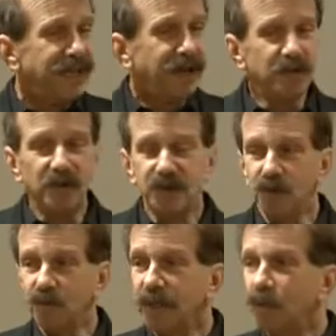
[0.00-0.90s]
I mean, what
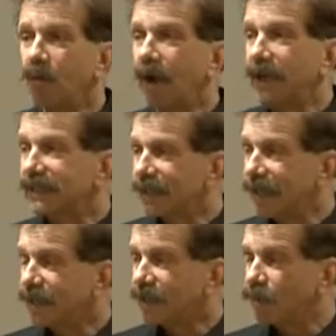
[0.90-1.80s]
you really want is
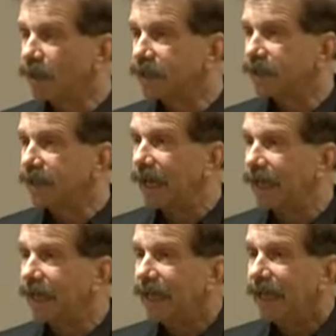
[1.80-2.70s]
length on one
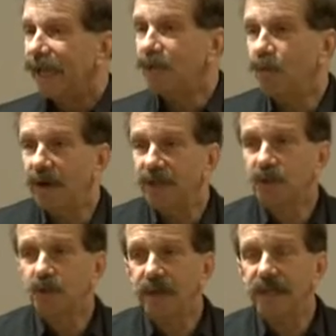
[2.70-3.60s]
side, and you want
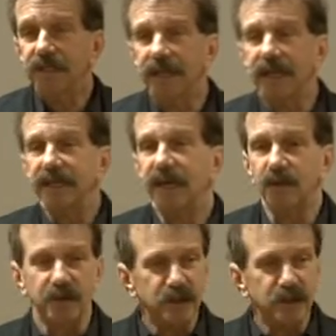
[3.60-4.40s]
sweetness on the other.